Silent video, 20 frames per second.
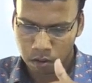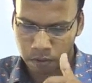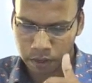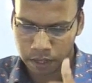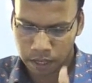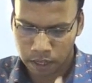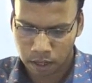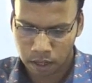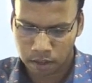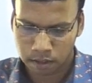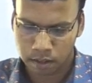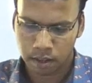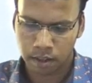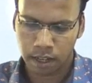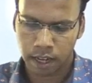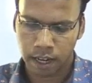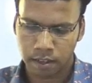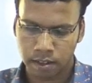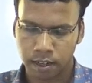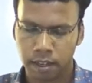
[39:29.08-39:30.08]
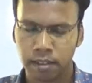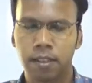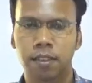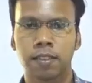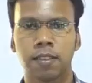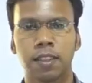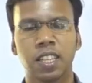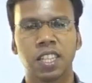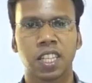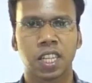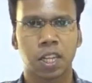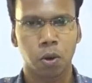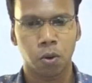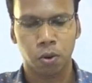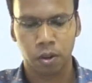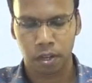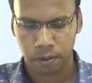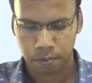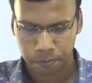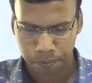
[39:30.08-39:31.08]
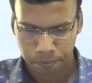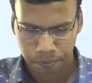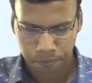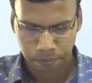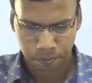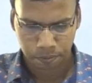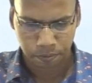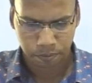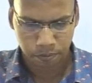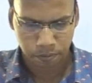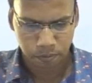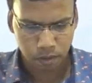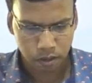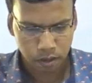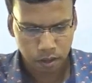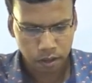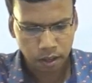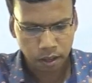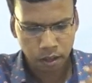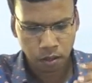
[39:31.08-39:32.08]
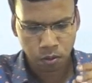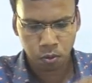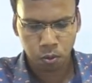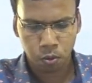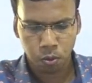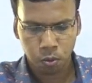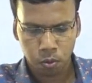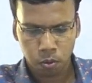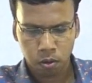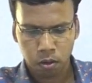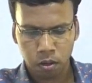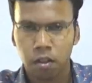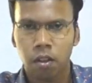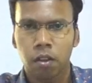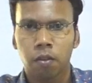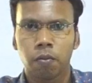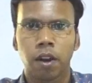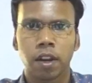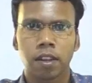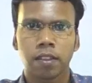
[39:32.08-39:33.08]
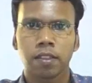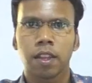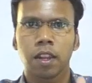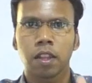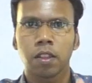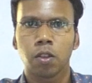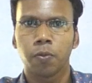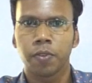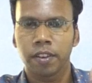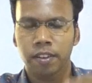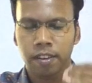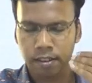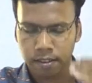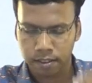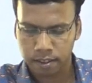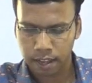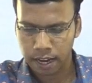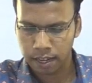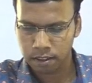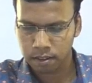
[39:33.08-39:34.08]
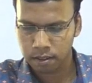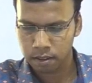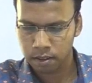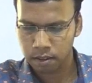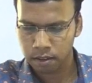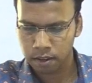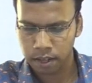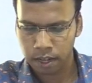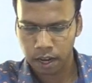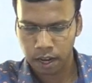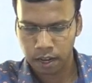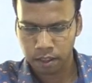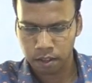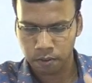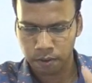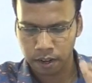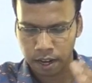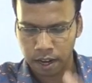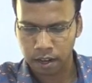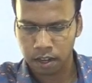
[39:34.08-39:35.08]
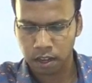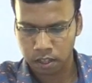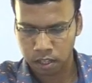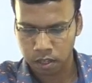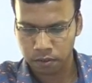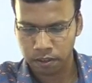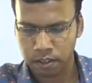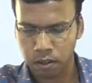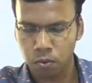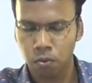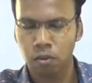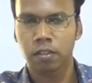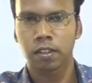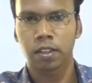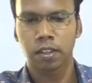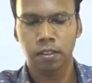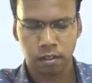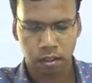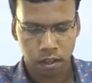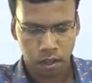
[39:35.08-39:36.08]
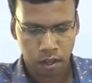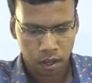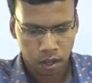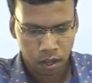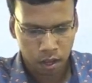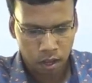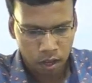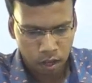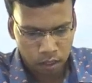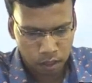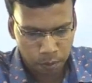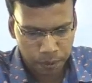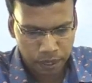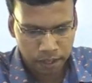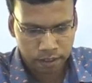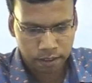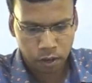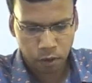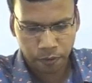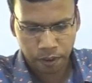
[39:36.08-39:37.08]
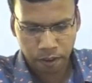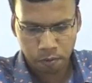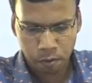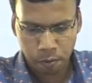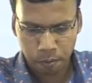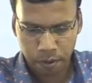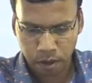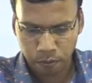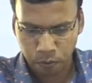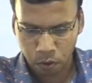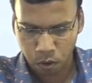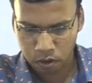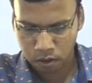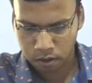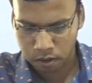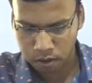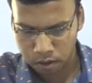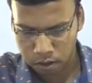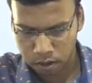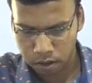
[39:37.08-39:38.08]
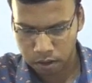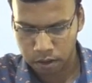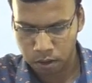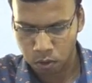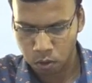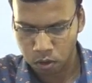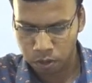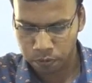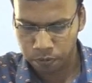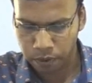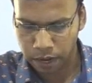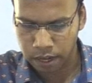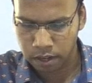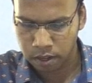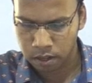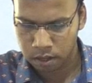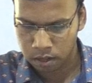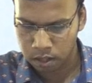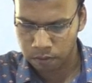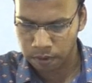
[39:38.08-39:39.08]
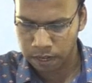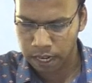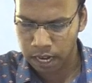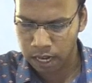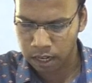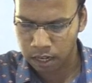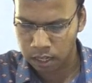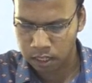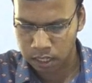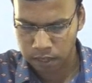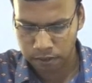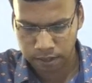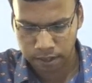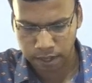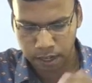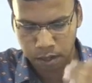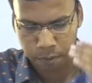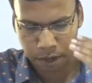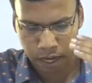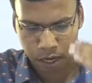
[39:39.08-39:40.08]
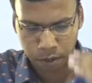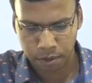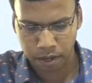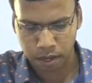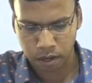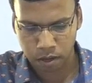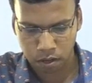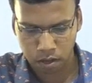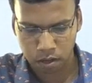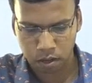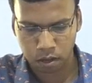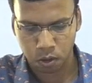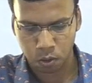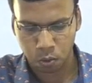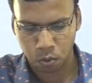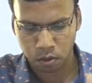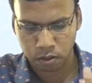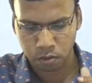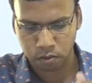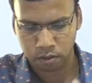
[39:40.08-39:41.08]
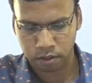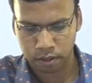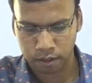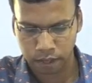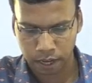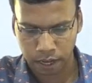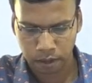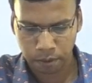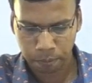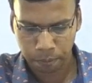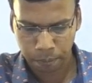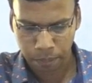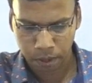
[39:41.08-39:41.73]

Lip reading: we can consider the answer as C3 only. So what is there in the official sites regarding the wetland conservation rules is, the Ministry of Environment and Forest notified the Wetland Conservation and Management Rules 2010.